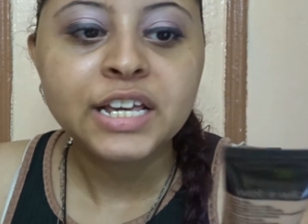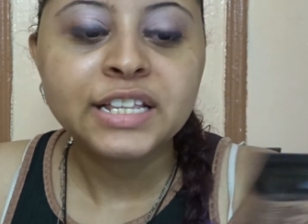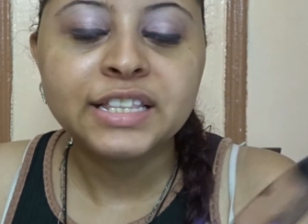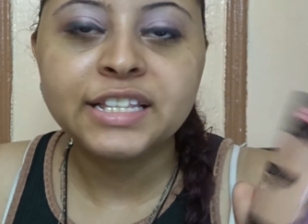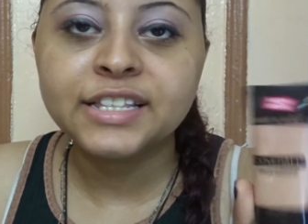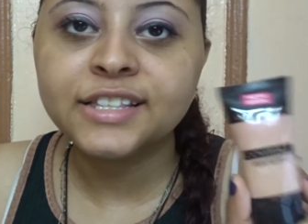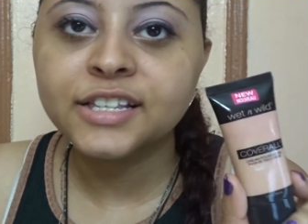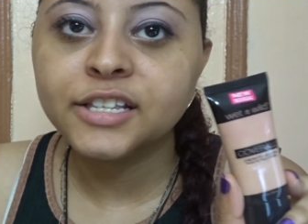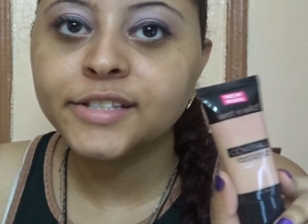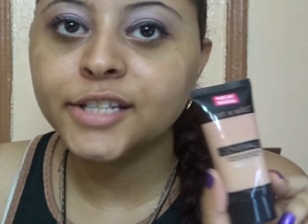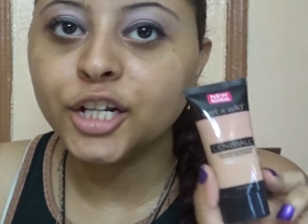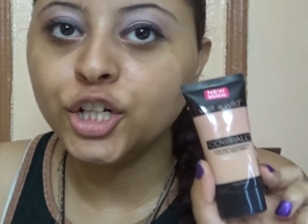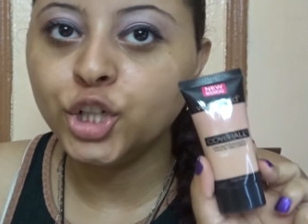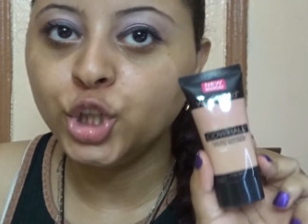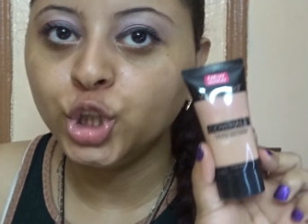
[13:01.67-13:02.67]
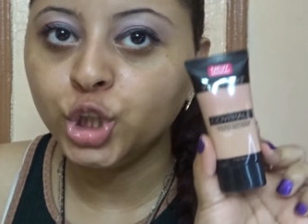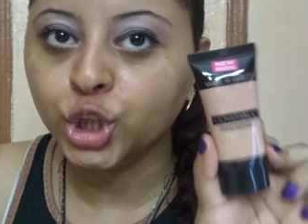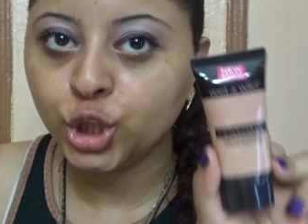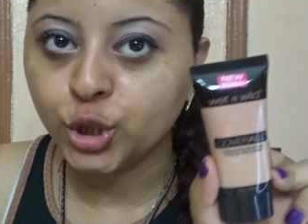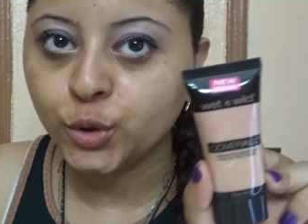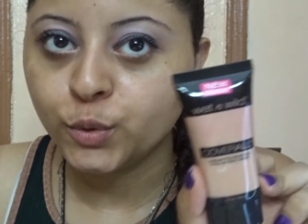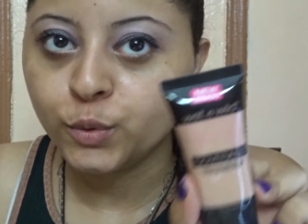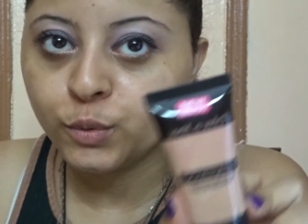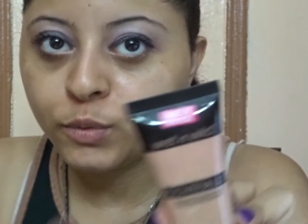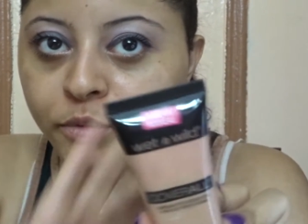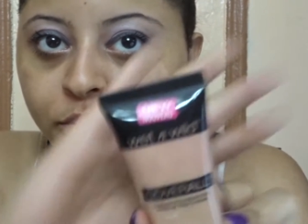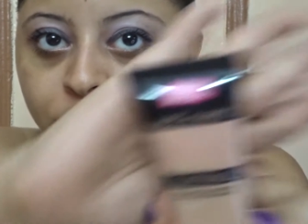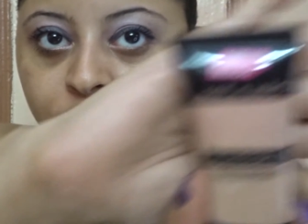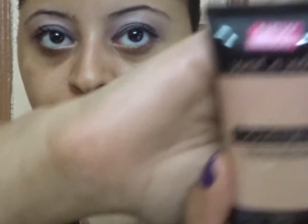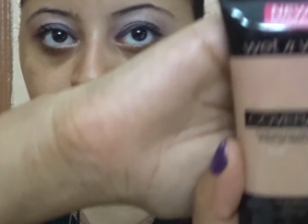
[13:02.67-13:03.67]
This is
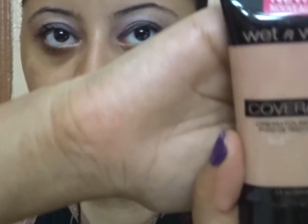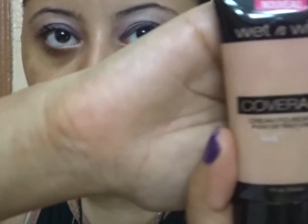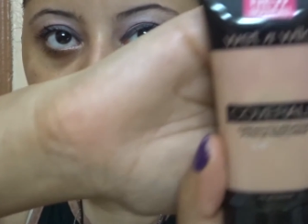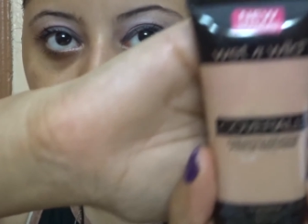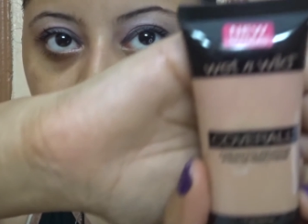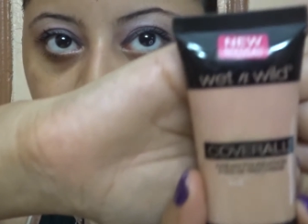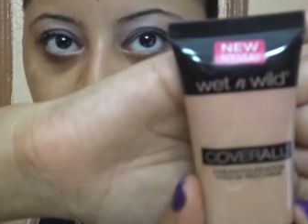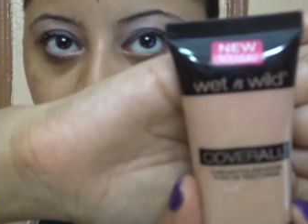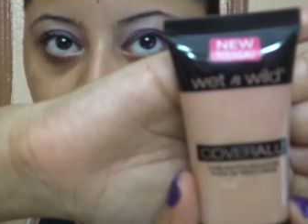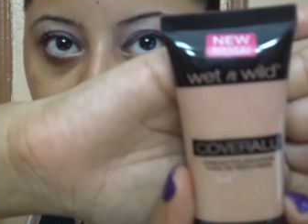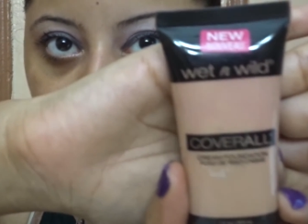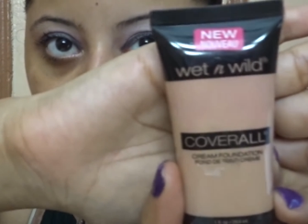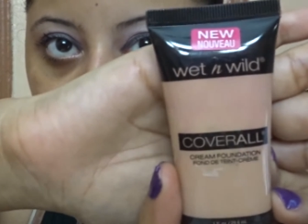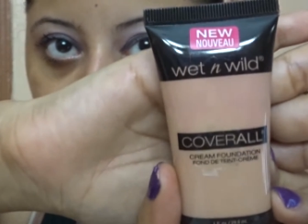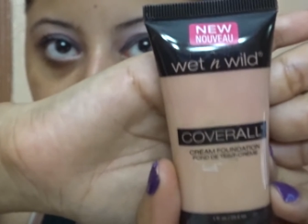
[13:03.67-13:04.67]
new. You can see